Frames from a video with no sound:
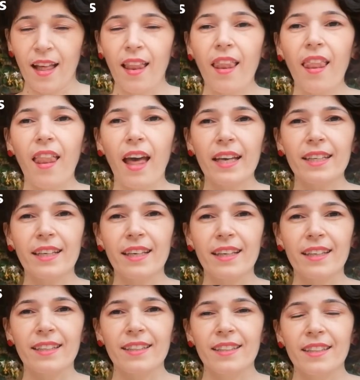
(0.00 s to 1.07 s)
like
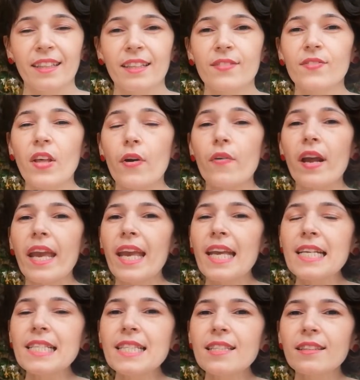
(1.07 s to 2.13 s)
in there
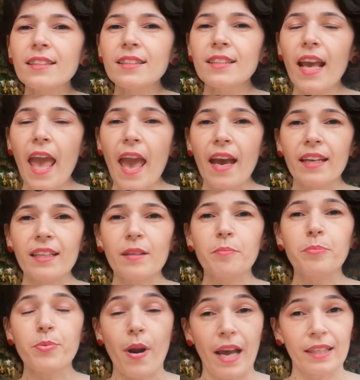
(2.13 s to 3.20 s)
isn't any
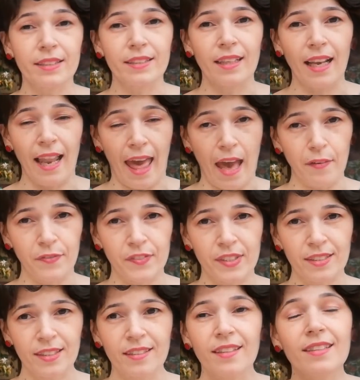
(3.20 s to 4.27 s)
bread left.